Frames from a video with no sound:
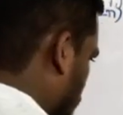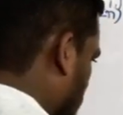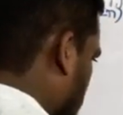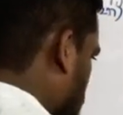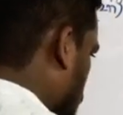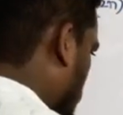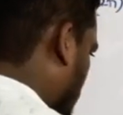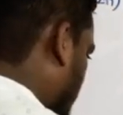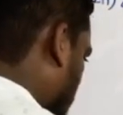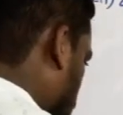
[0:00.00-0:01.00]
the
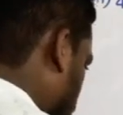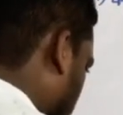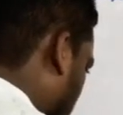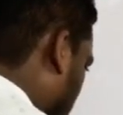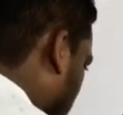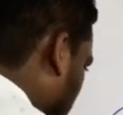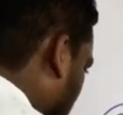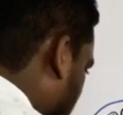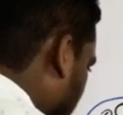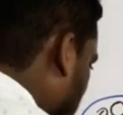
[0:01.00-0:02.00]
zona pellucida.
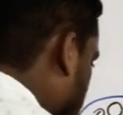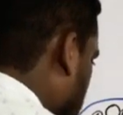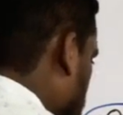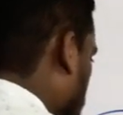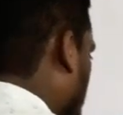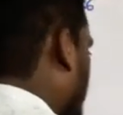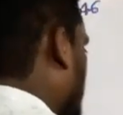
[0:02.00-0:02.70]
That means the zona